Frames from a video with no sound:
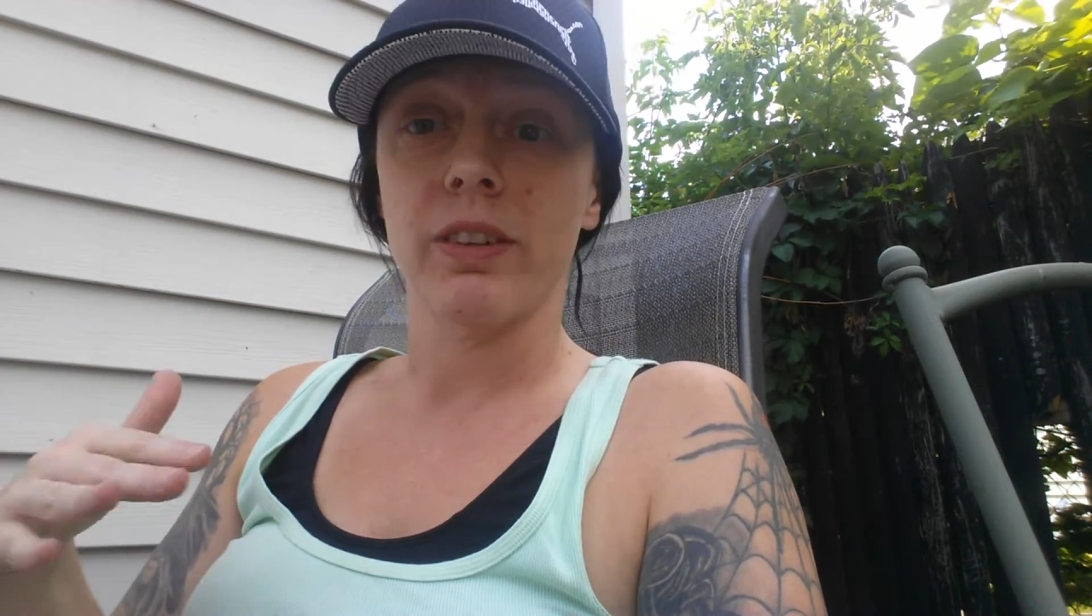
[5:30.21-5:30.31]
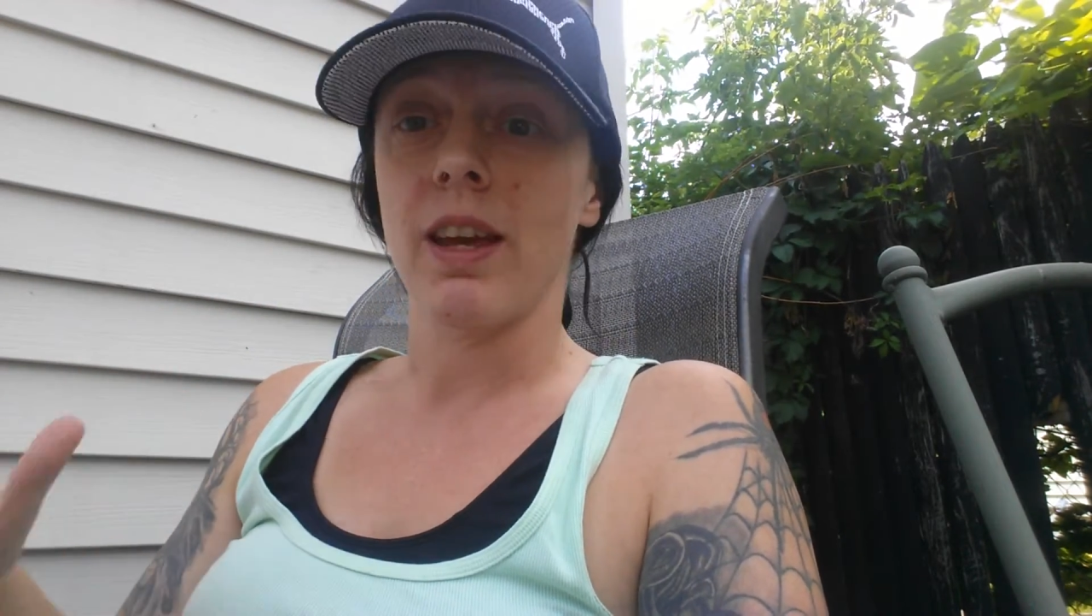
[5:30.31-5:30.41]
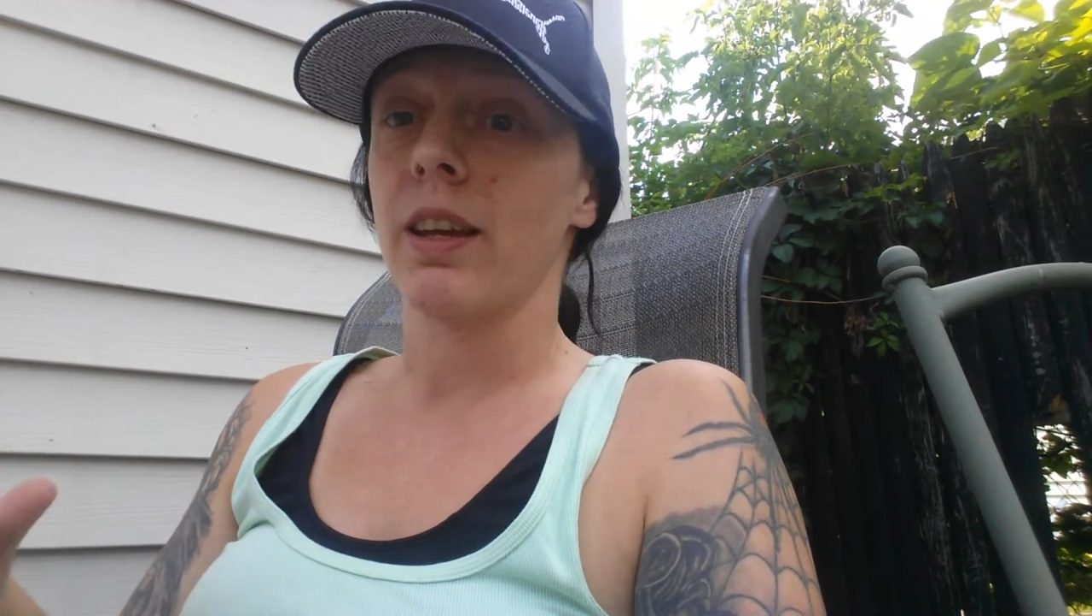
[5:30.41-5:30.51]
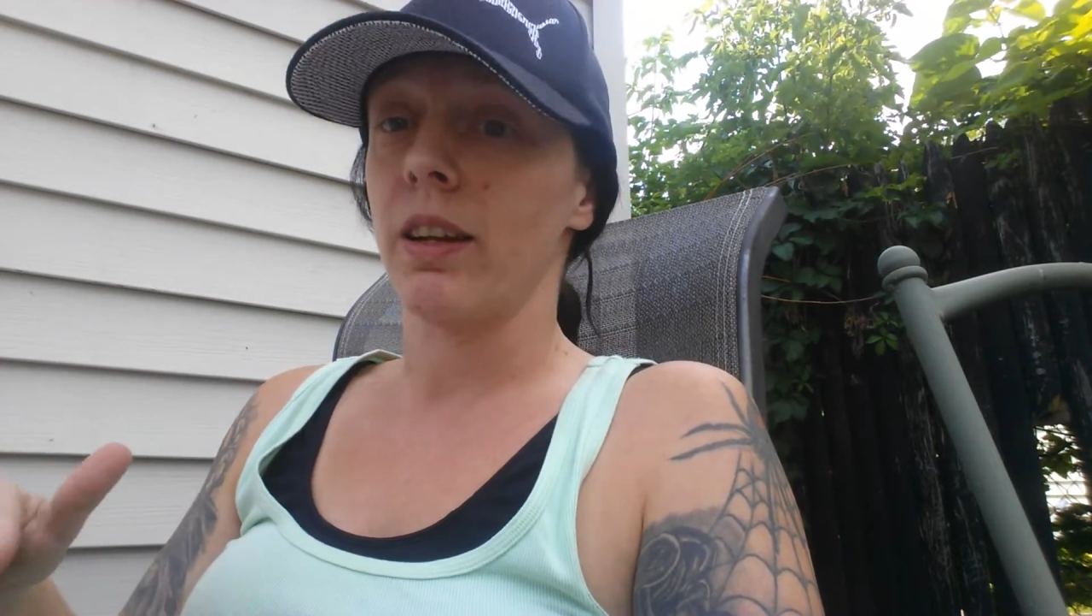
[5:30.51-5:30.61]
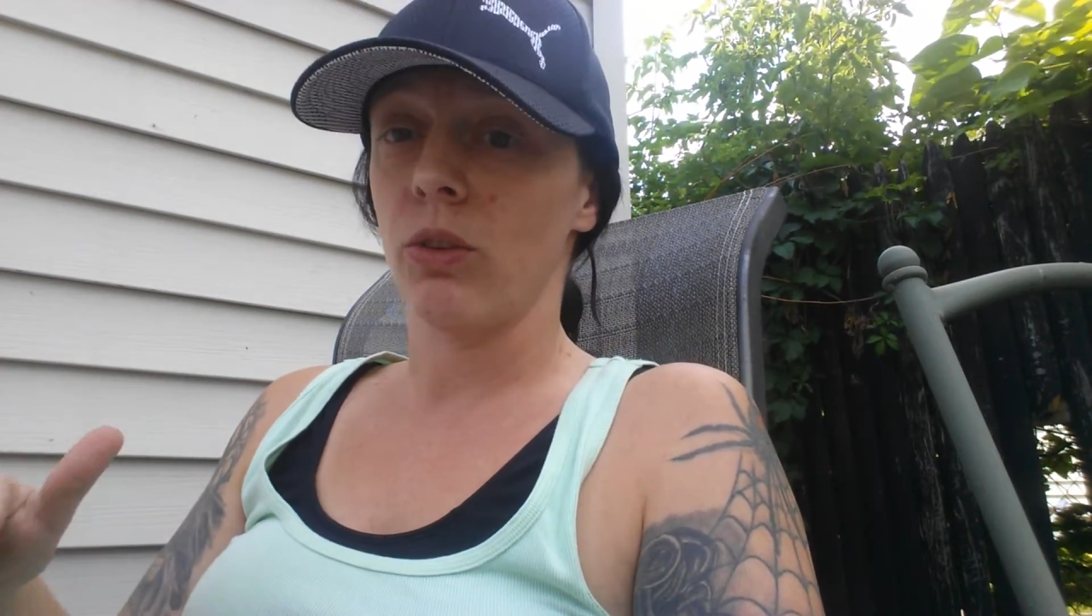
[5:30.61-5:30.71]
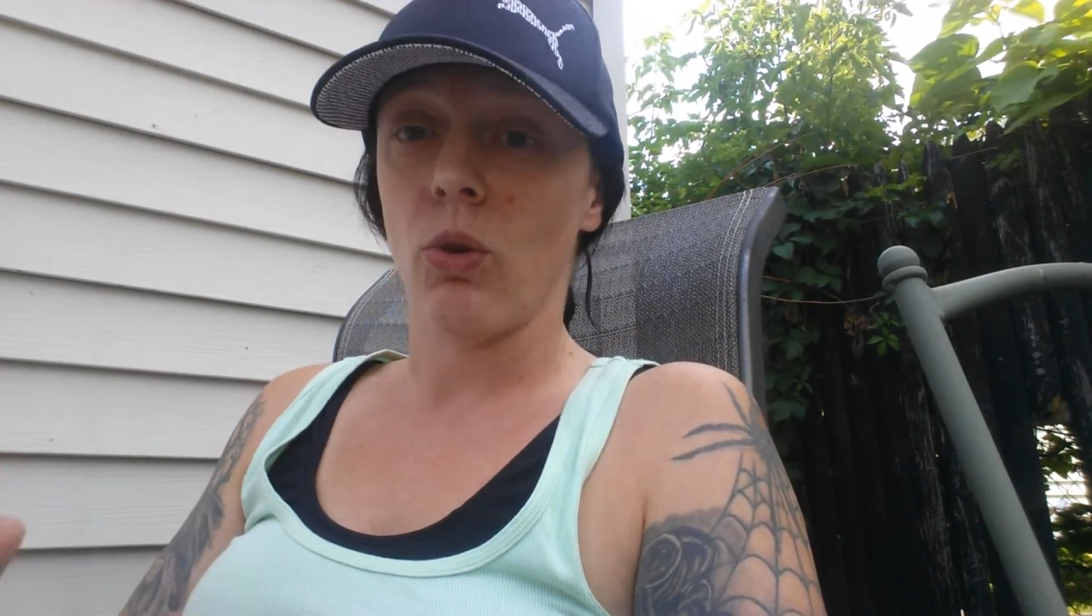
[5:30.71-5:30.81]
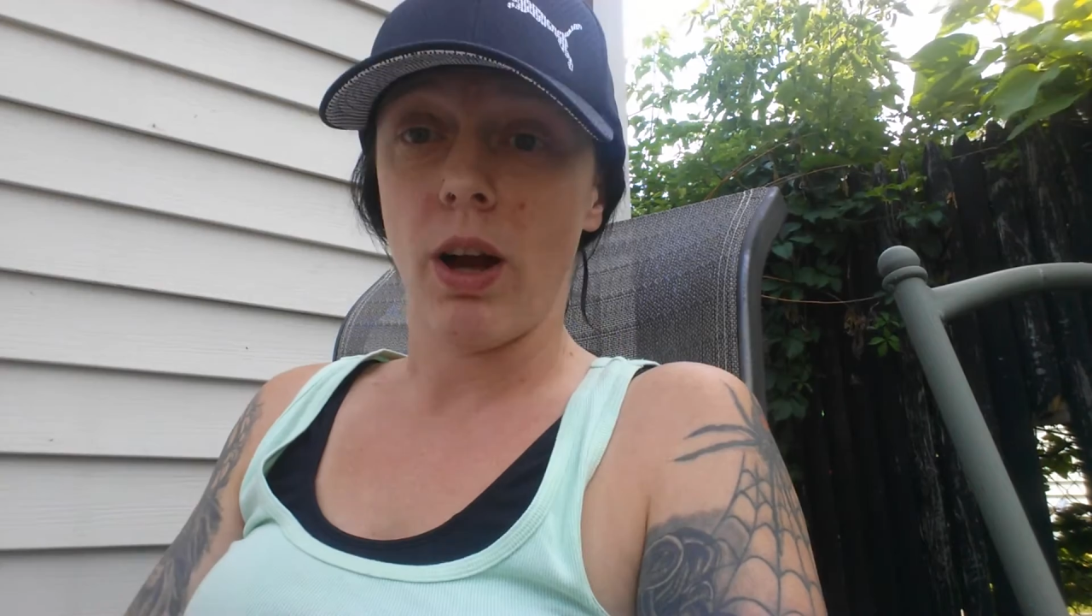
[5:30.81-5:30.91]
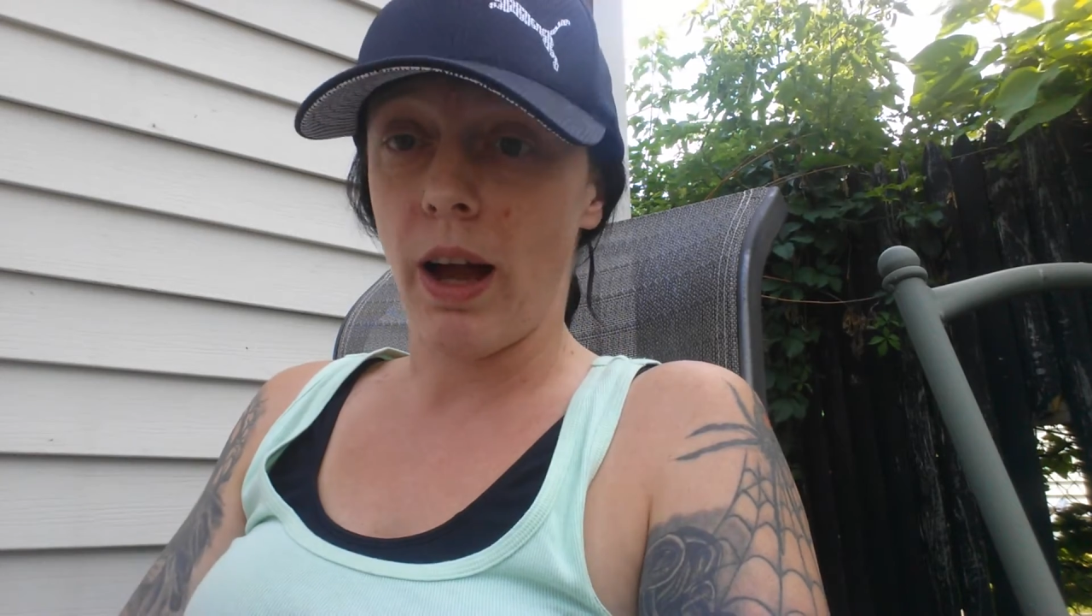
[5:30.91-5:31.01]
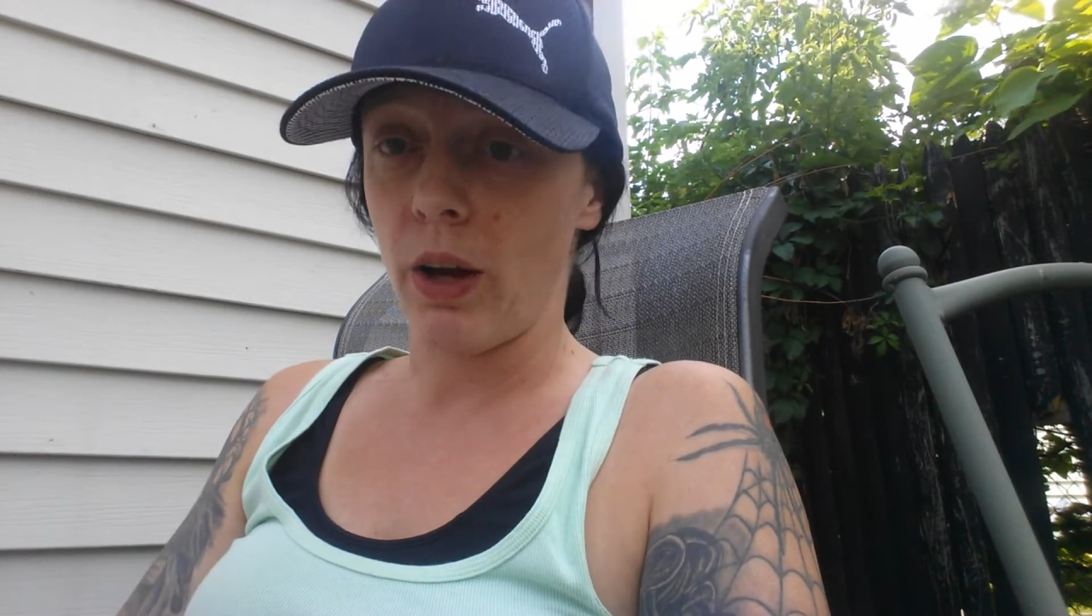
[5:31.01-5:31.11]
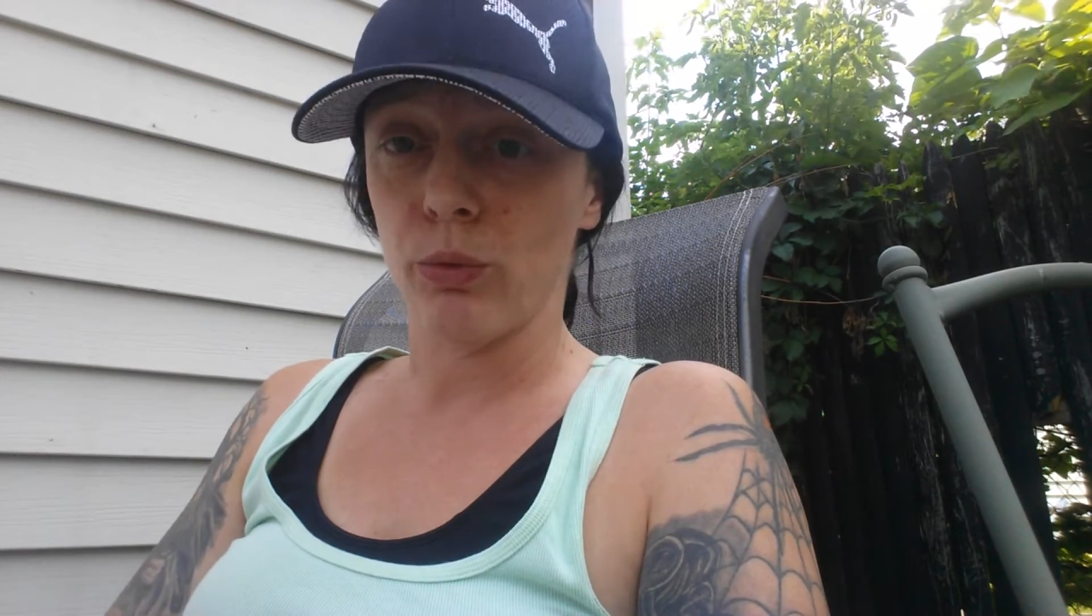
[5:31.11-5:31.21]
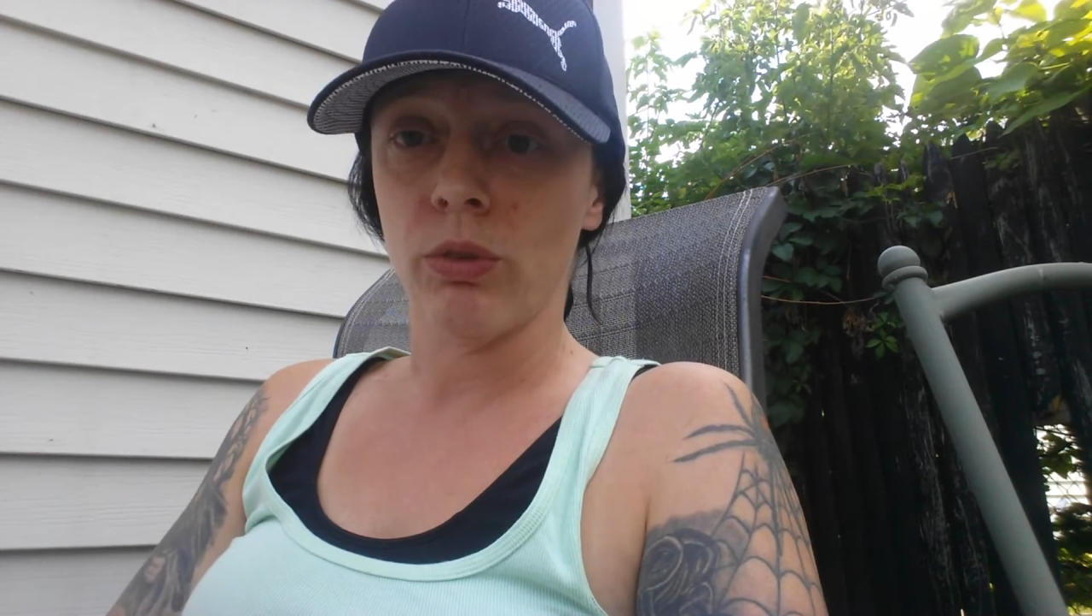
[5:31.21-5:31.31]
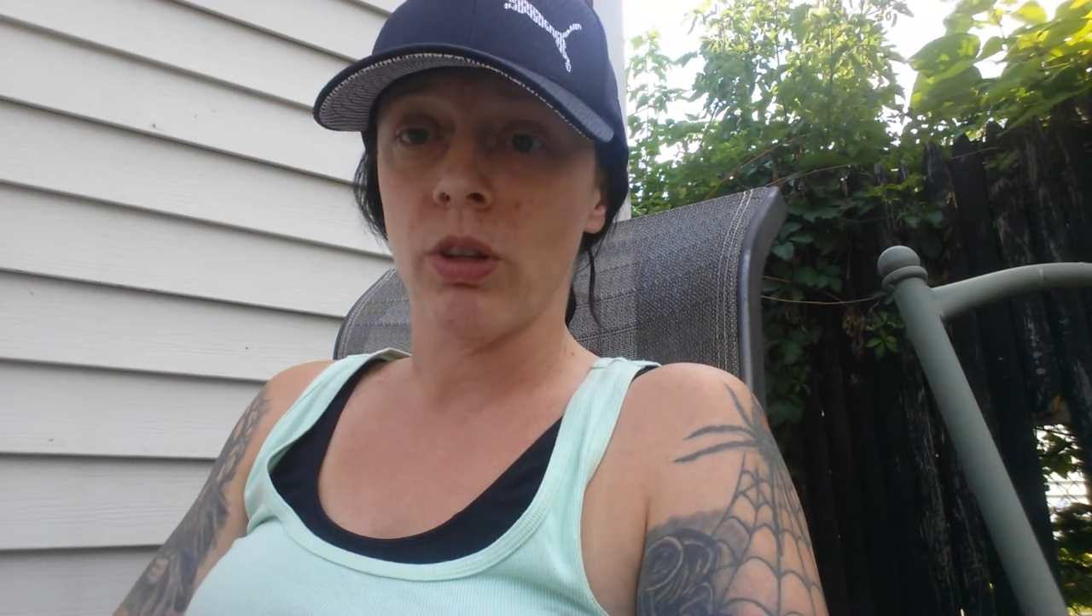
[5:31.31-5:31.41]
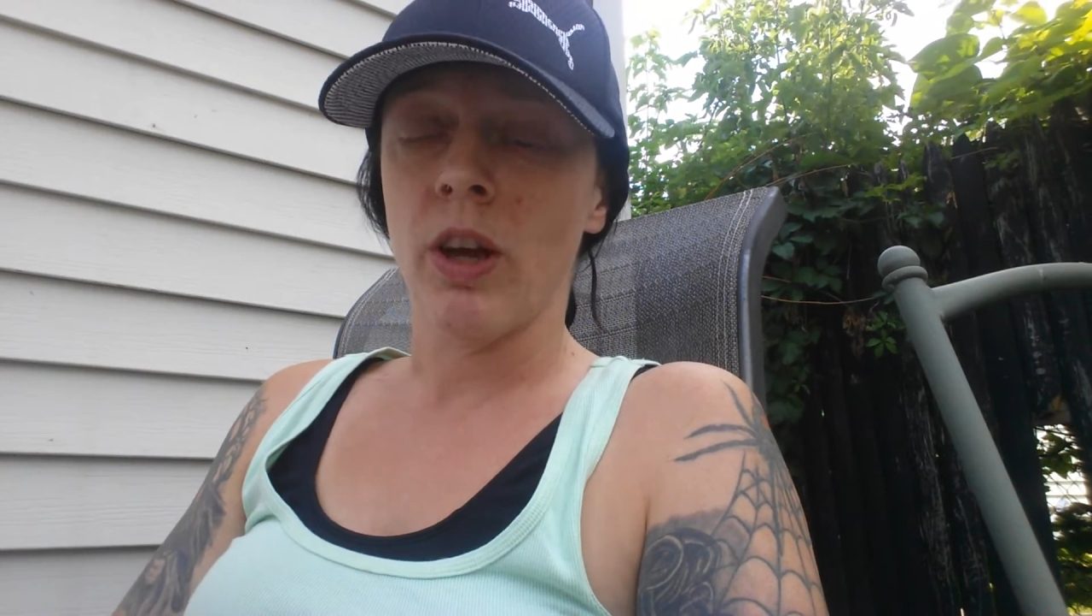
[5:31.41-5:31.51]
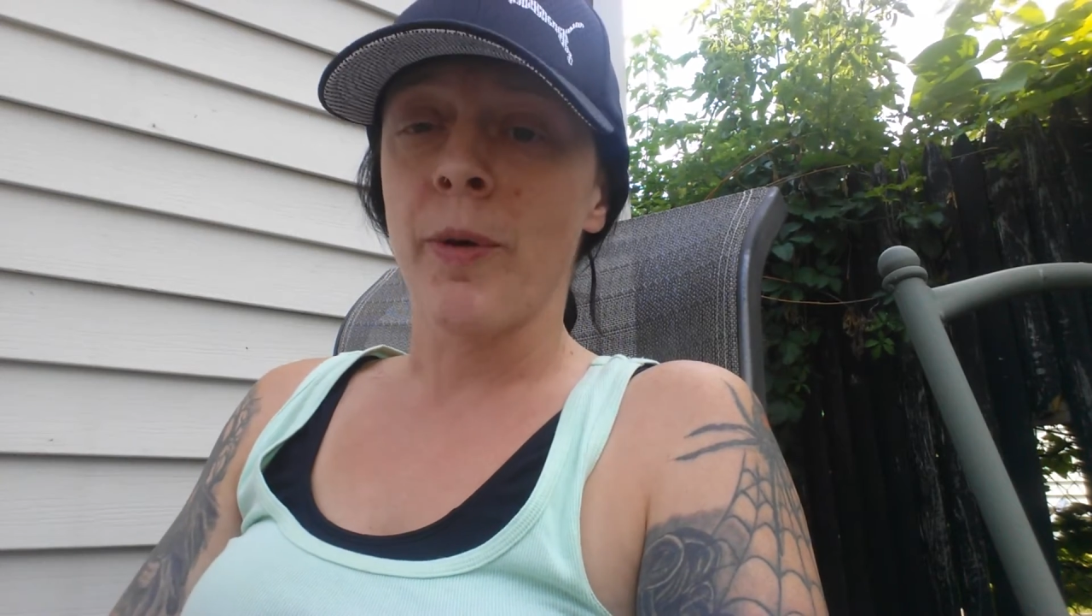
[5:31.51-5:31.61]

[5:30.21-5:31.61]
taken into account